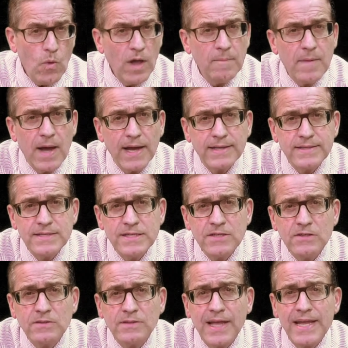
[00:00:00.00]
Well, my
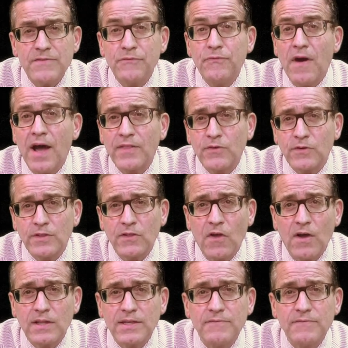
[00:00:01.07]
dear late father in law